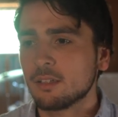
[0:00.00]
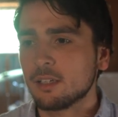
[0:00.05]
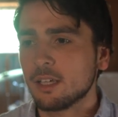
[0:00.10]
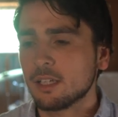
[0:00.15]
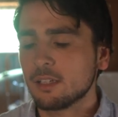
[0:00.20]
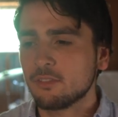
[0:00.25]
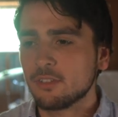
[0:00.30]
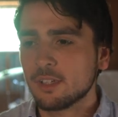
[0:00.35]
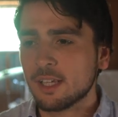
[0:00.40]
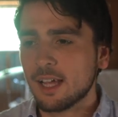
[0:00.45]

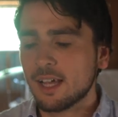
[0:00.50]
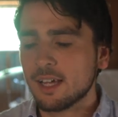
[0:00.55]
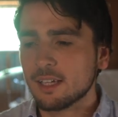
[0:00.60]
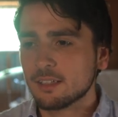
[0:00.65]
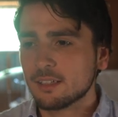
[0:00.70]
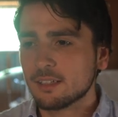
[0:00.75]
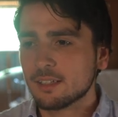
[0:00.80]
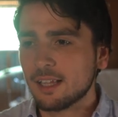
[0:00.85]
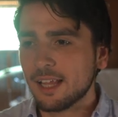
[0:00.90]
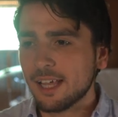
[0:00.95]
And if you
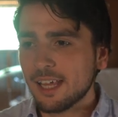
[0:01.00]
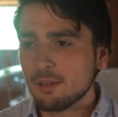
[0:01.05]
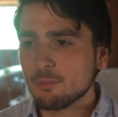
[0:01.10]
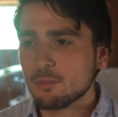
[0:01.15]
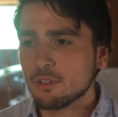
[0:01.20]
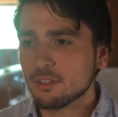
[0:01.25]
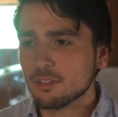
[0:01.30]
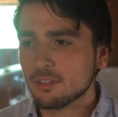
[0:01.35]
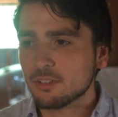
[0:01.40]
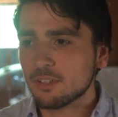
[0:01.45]
can't claim
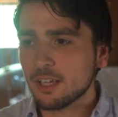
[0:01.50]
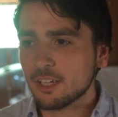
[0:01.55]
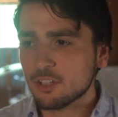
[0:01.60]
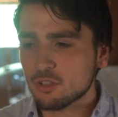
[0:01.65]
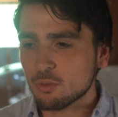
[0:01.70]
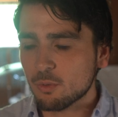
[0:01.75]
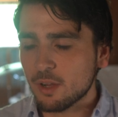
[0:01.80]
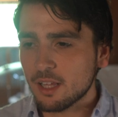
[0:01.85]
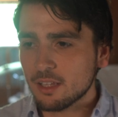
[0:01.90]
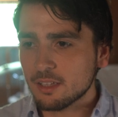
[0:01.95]
your
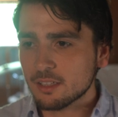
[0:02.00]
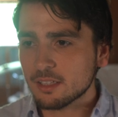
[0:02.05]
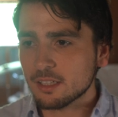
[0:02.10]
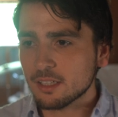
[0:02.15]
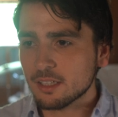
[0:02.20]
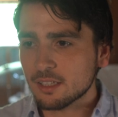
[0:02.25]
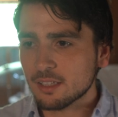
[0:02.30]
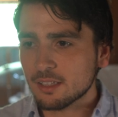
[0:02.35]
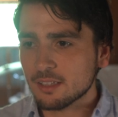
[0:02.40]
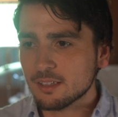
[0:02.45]

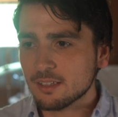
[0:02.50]
sexuality,